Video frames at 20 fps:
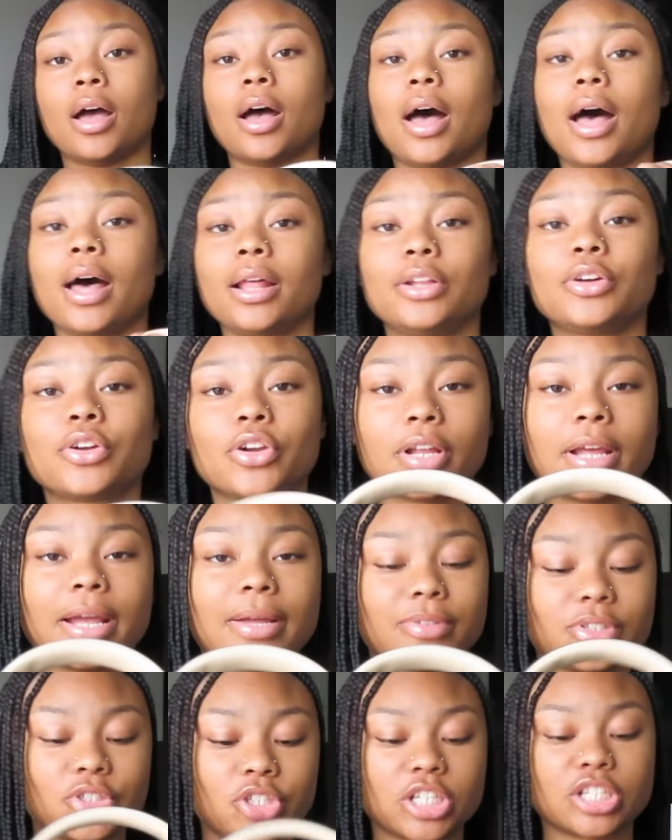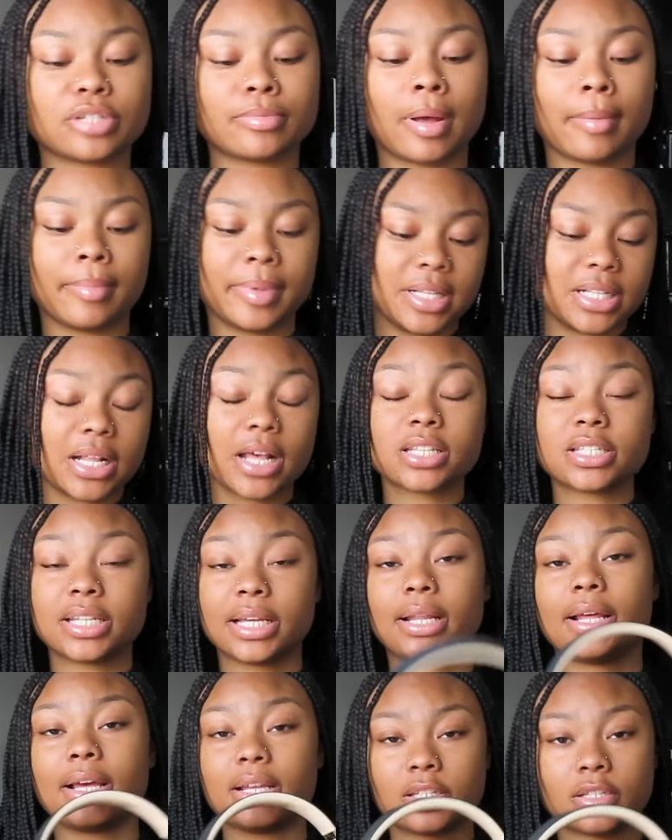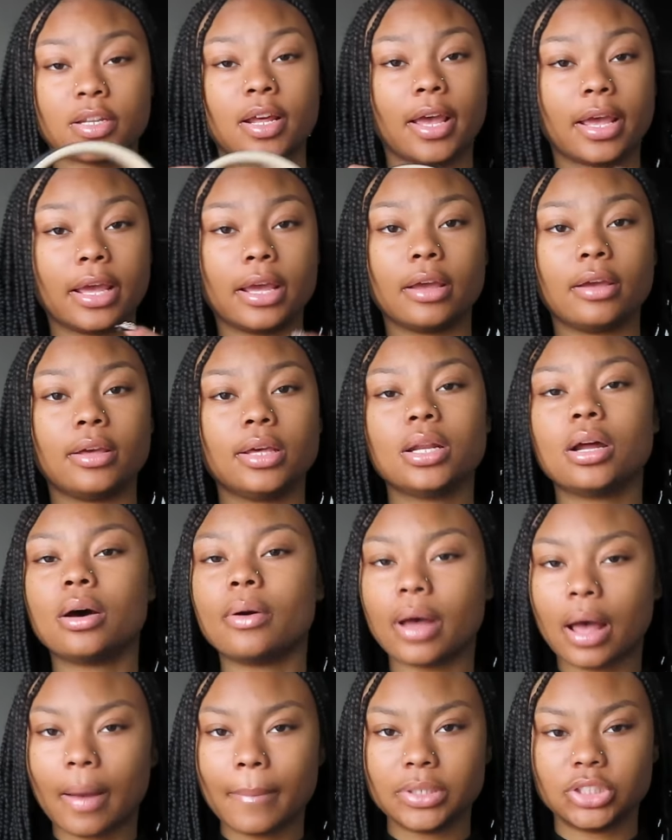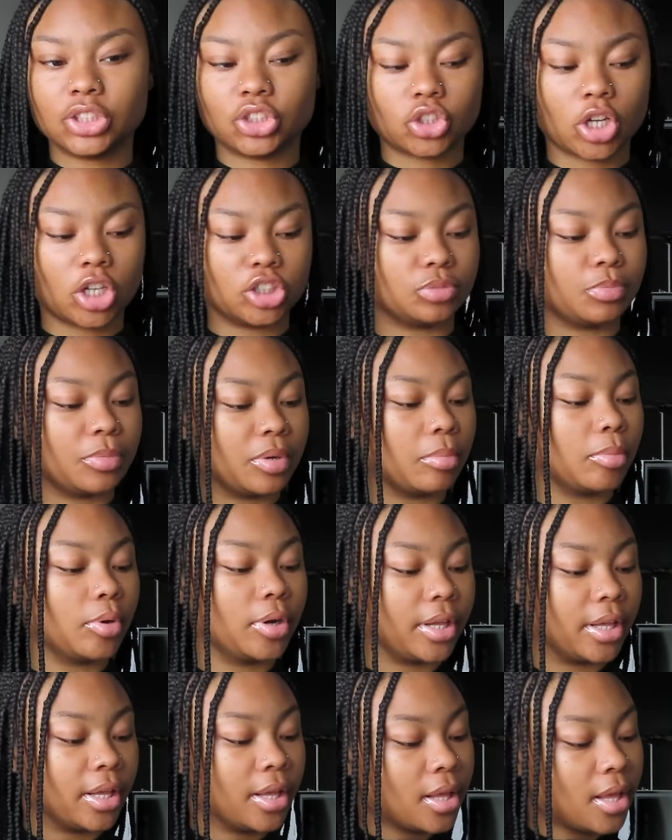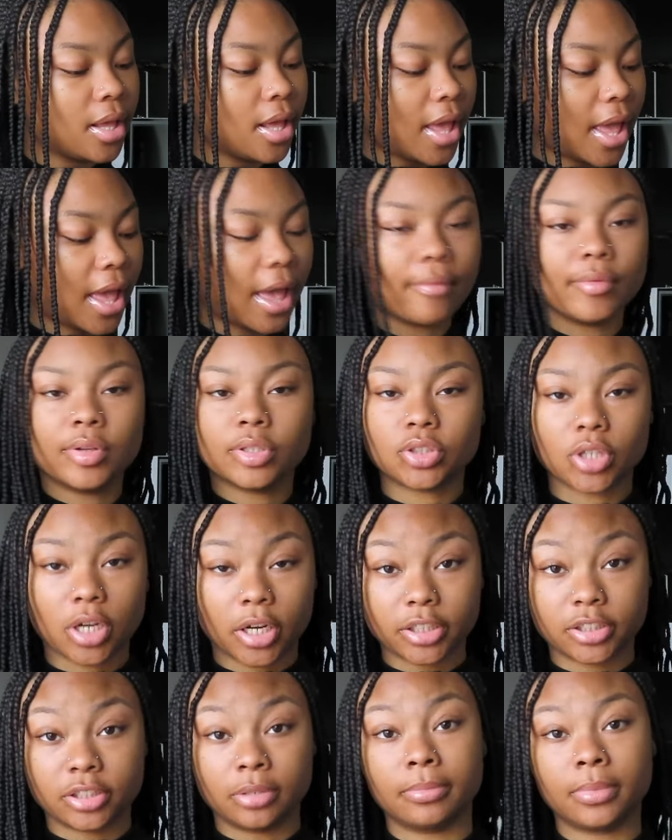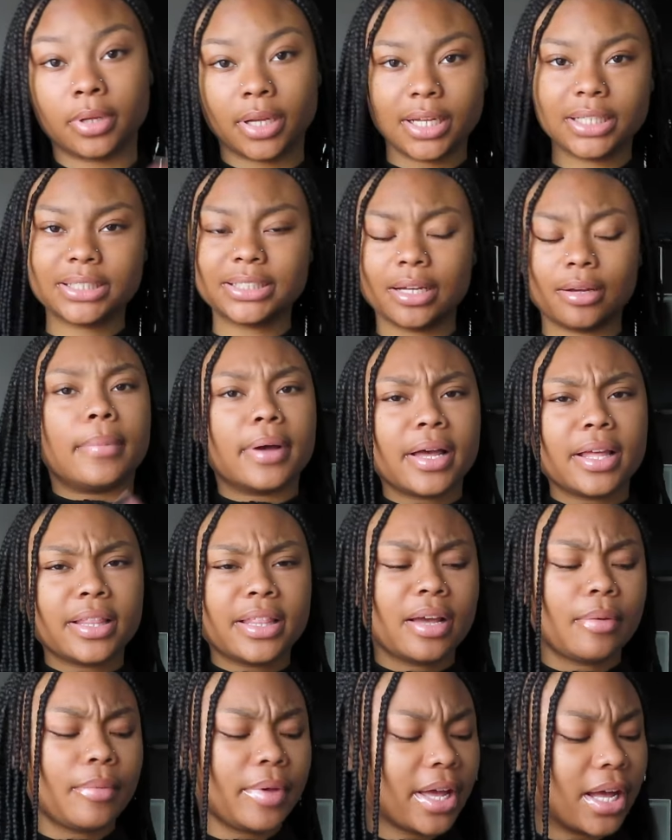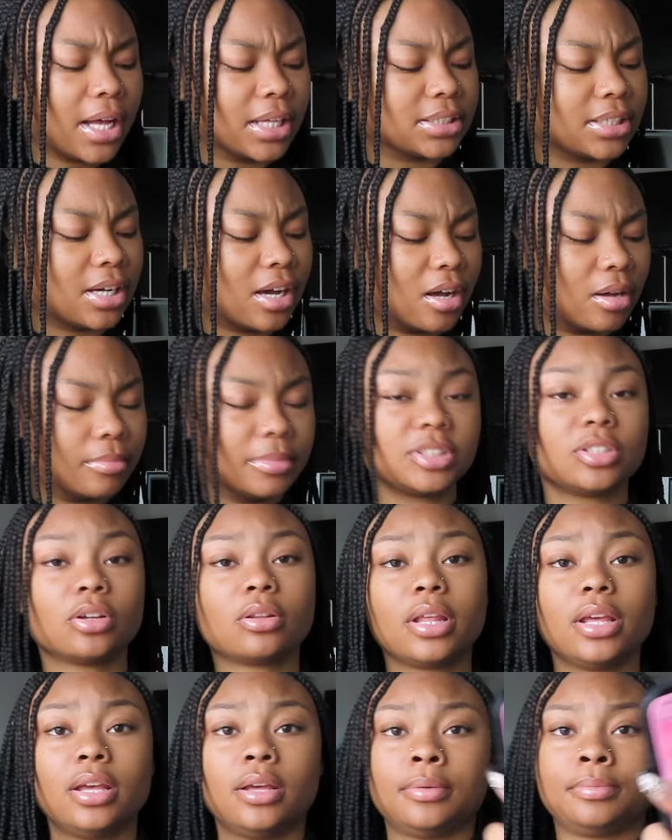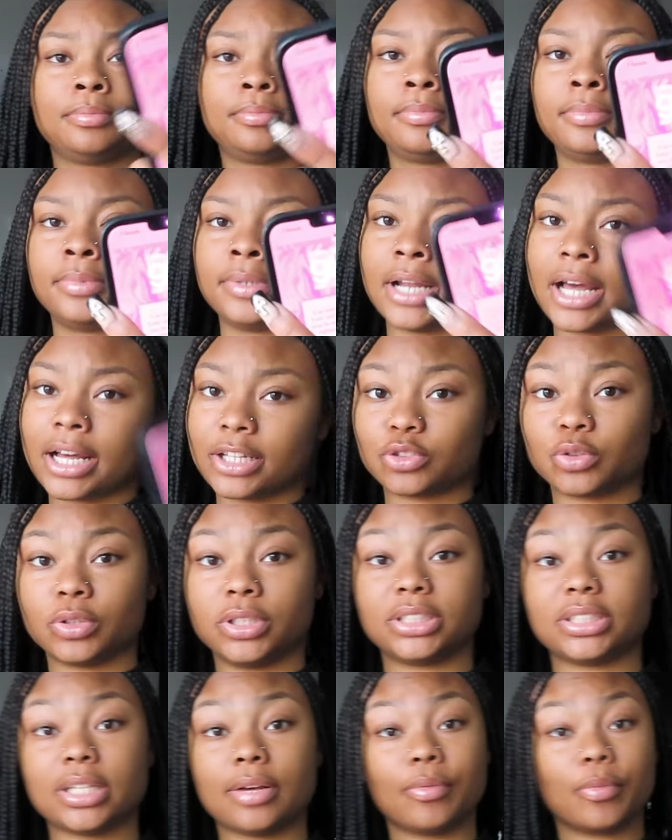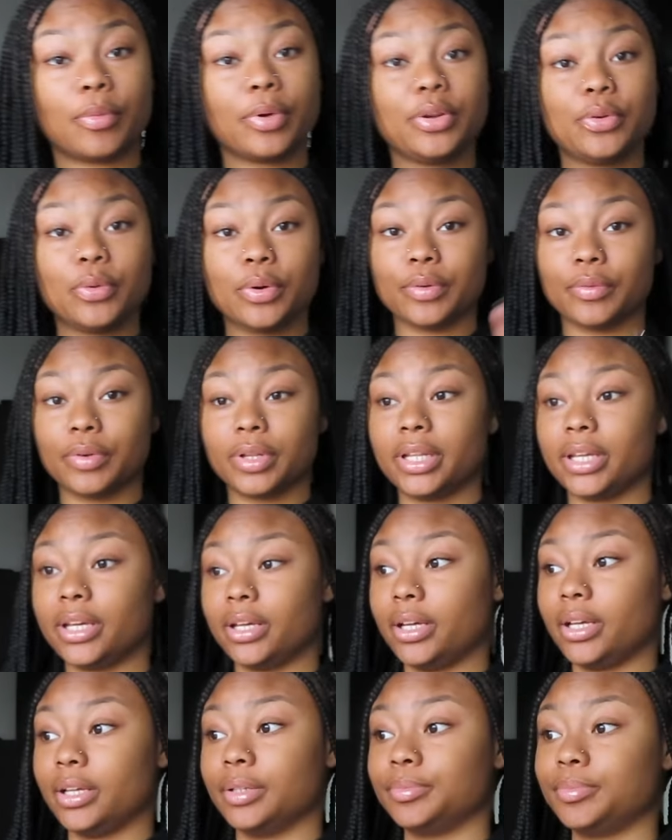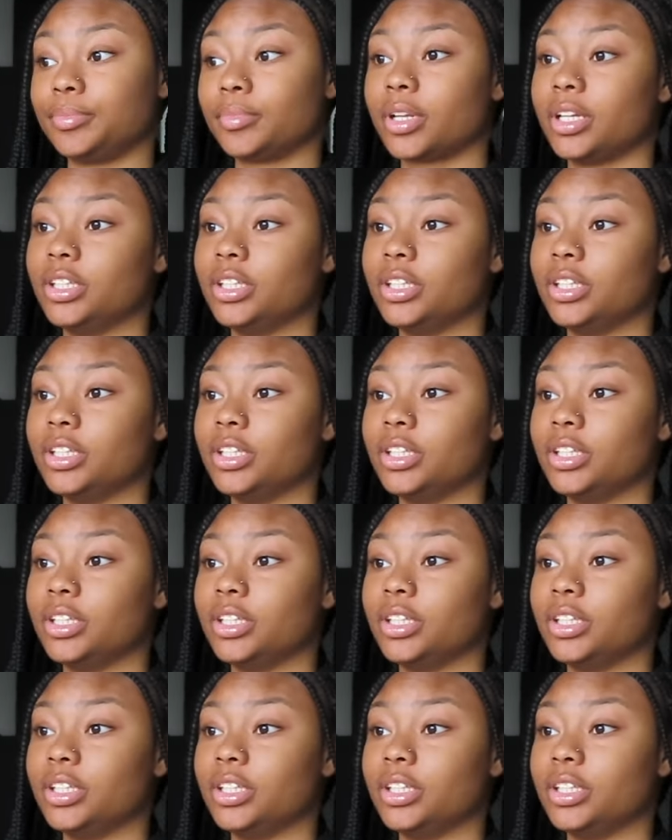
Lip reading: I literally had to charge my beats. I said last night, you know, I'm gonna just charge them in the morning. Haven't charged them, good time. But good thing we got time. It's only not 27. We doing really good.